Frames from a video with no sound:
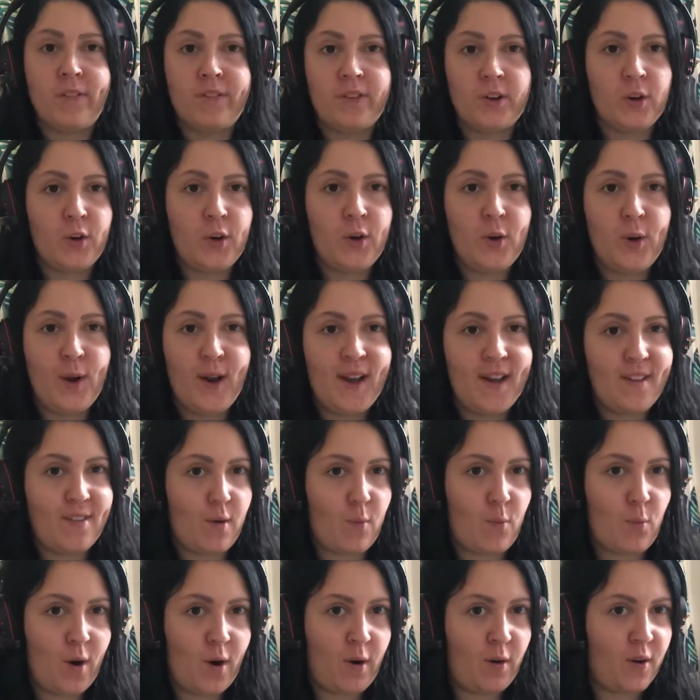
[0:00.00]
or if you're new
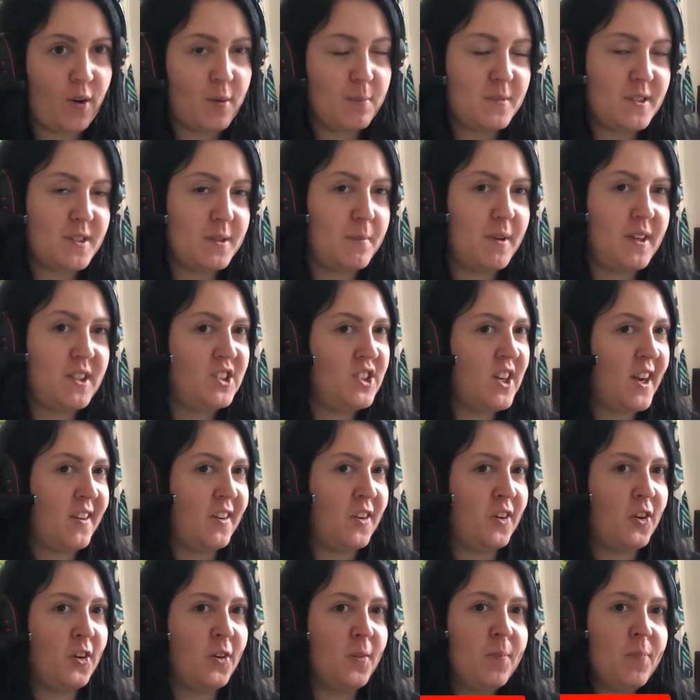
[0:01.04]
here, then welcome to my
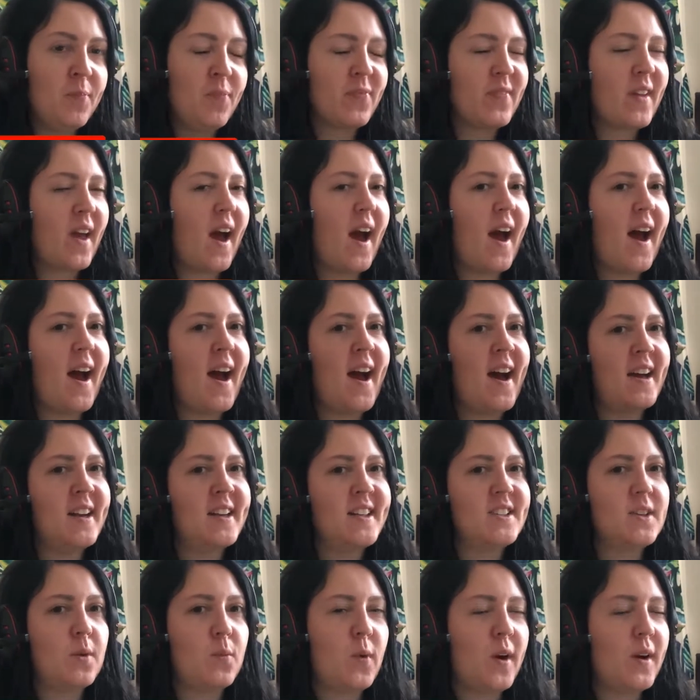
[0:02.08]
channel.
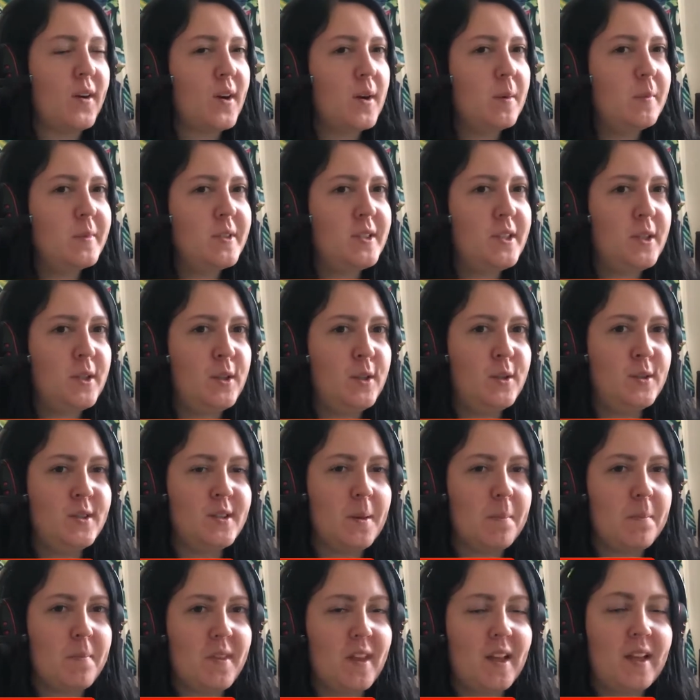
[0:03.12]
And welcome
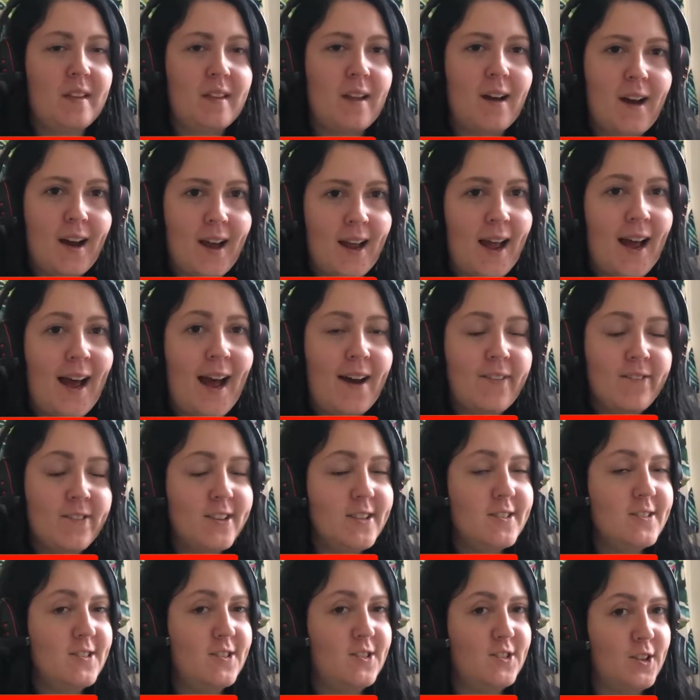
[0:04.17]
to something that I
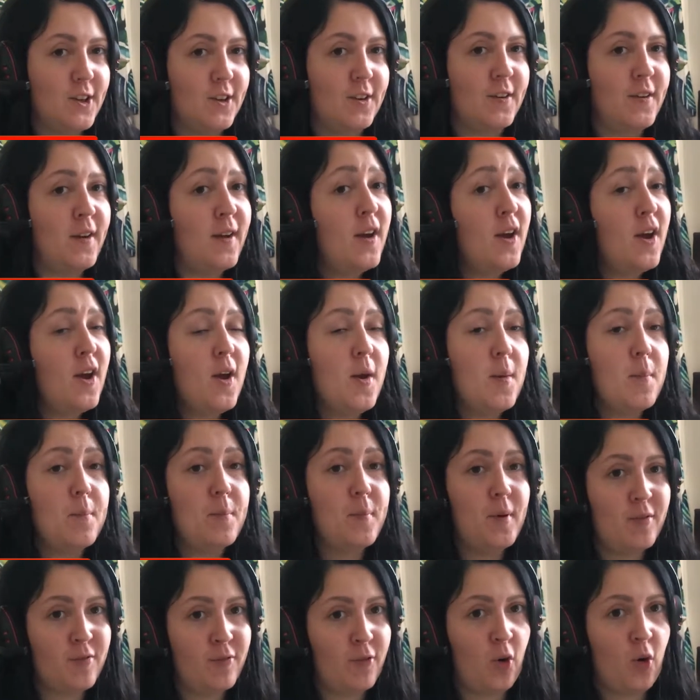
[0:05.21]
haven't done
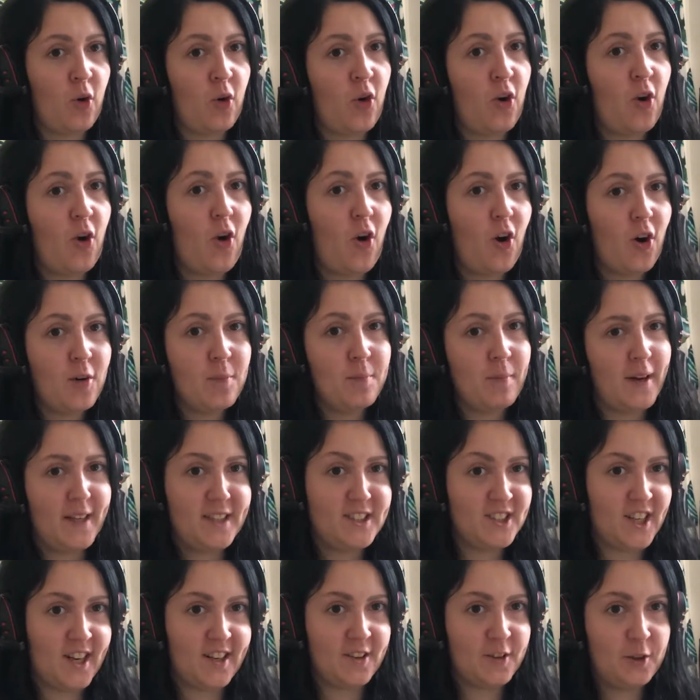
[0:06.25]
before
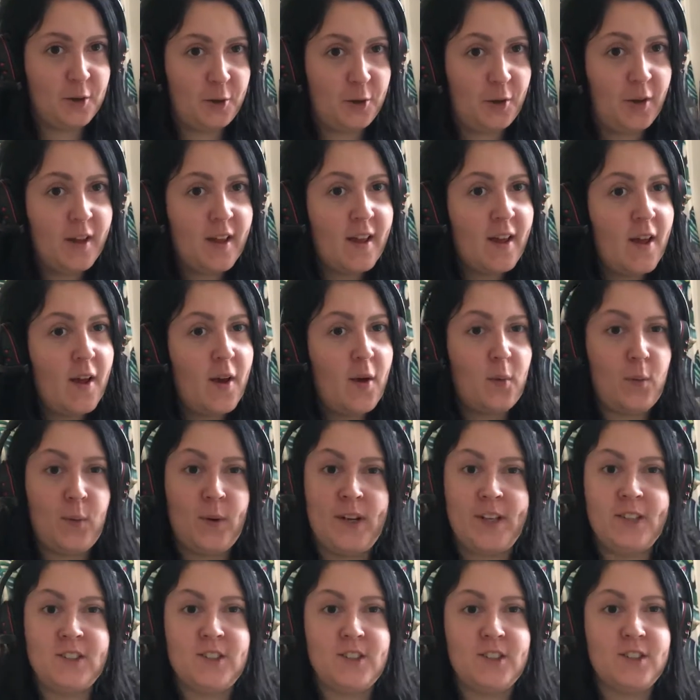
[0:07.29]
on my channel,
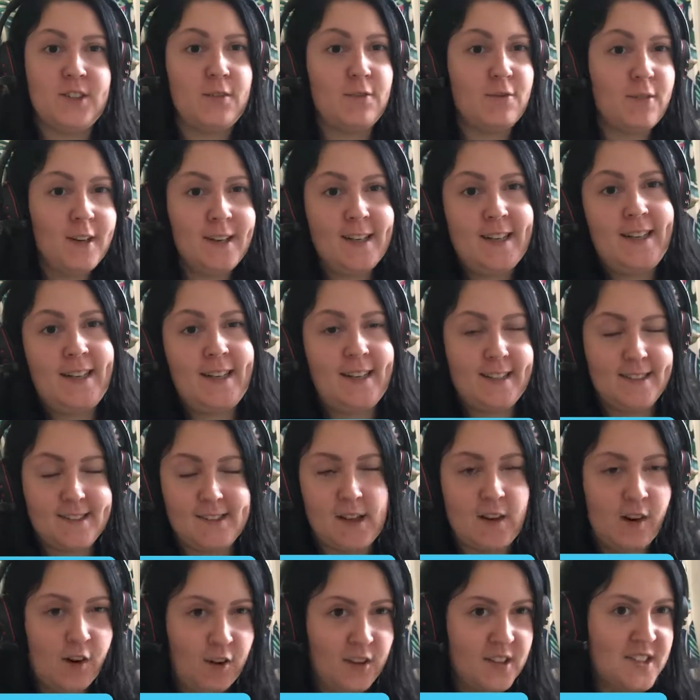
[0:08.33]
which
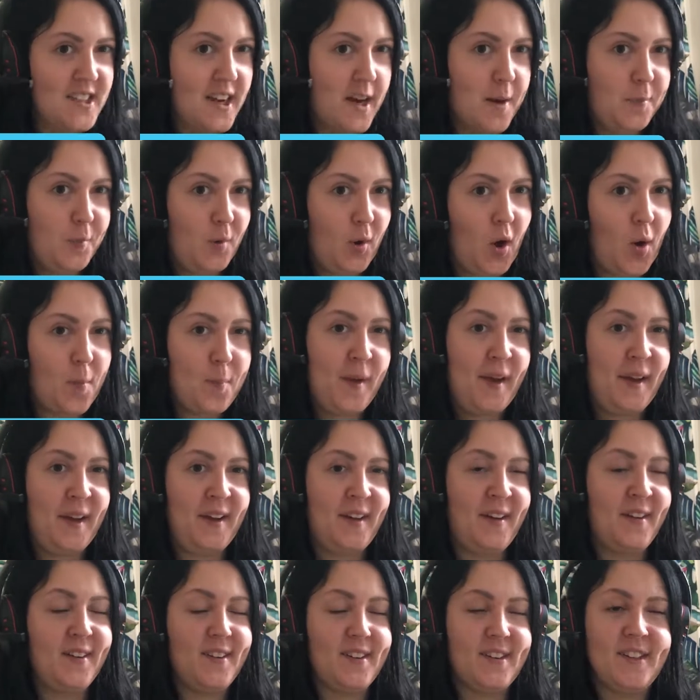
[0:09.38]
really is a long time
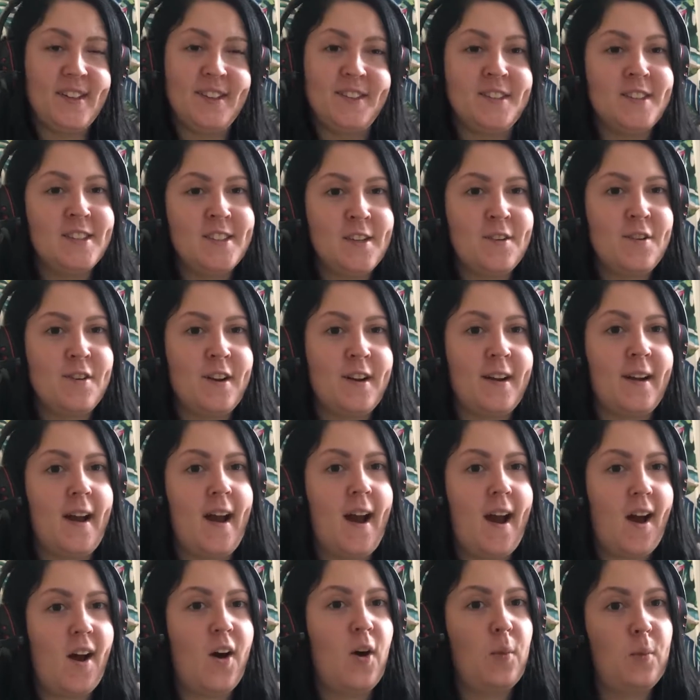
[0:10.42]
coming
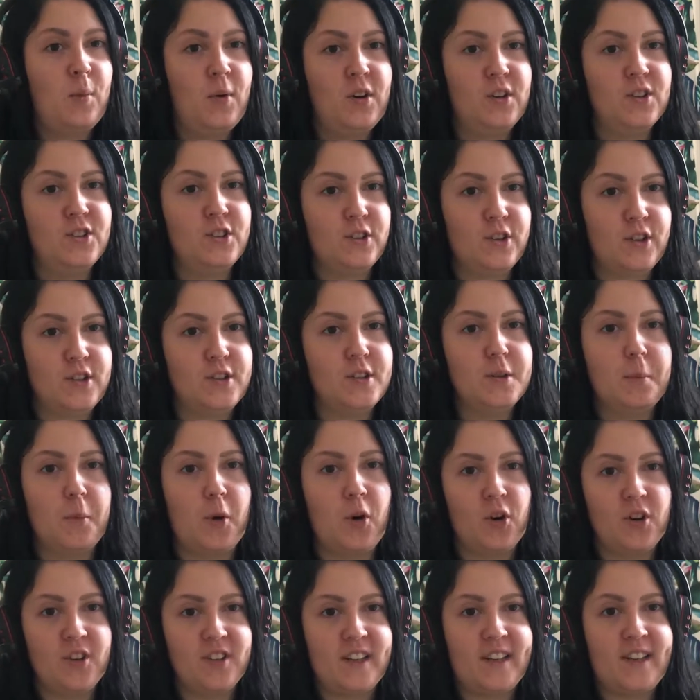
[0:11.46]
considering how much
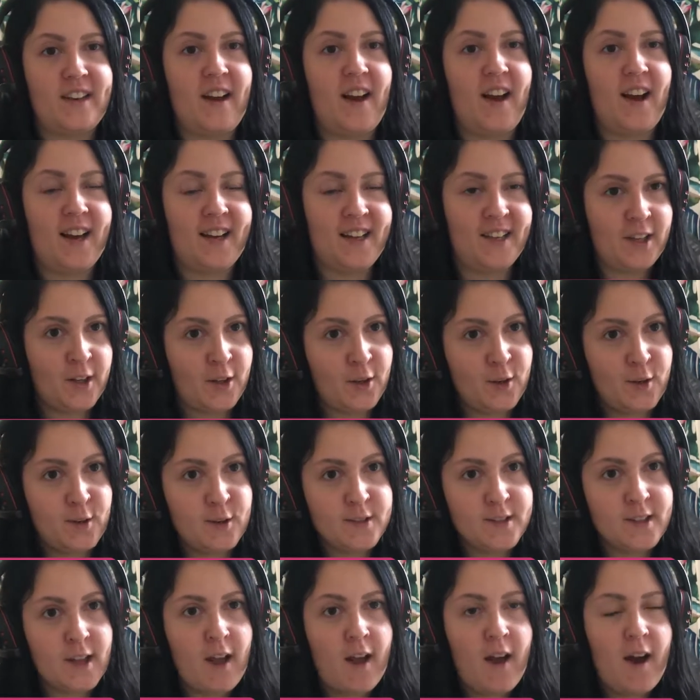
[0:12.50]
custom content I
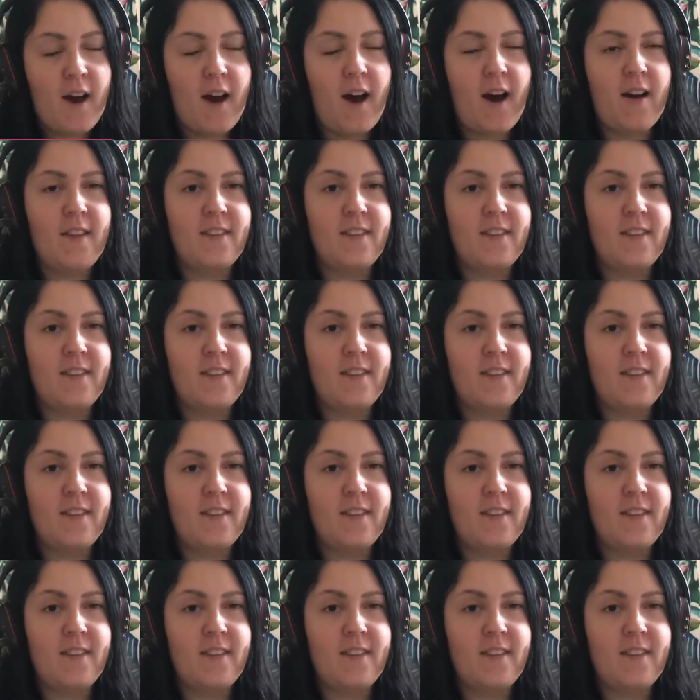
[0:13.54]
use.